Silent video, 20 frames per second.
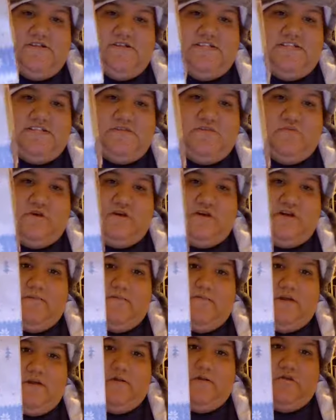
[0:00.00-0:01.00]
season one on
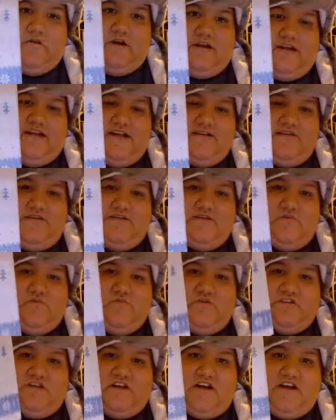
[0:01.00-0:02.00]
Blu-ray
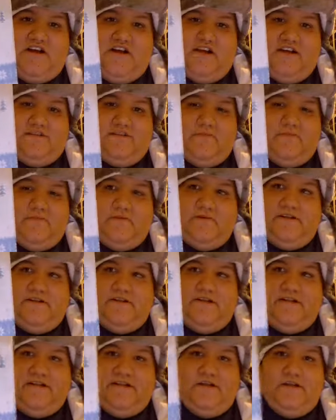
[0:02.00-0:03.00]
with the collectible
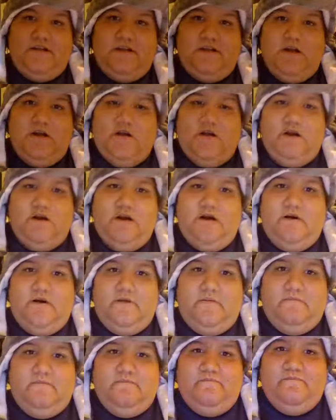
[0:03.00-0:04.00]
beanie.
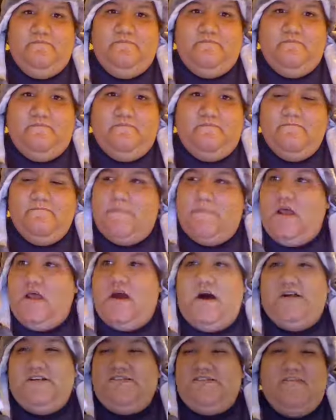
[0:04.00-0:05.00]
Um,
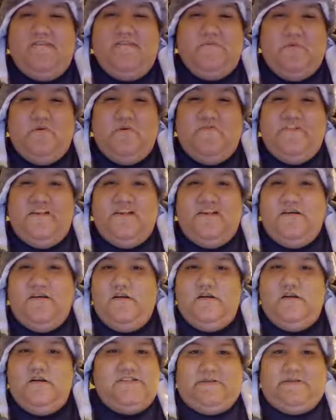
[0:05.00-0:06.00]
I saw the movie.
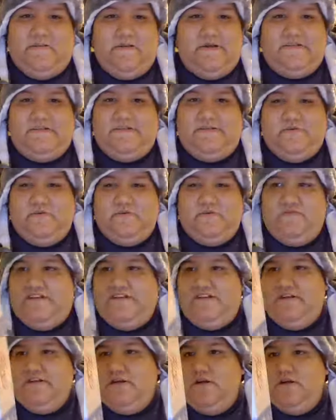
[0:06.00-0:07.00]
It's an amazing
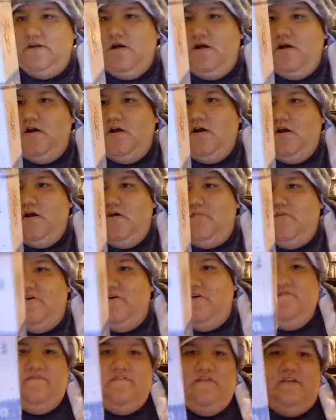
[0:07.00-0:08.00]
movie. Um,
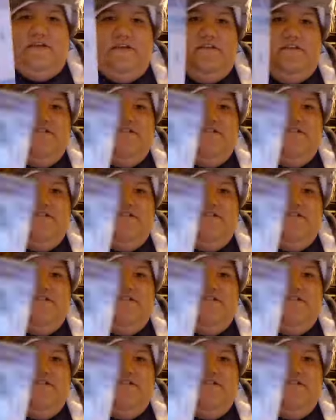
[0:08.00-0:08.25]
hopefully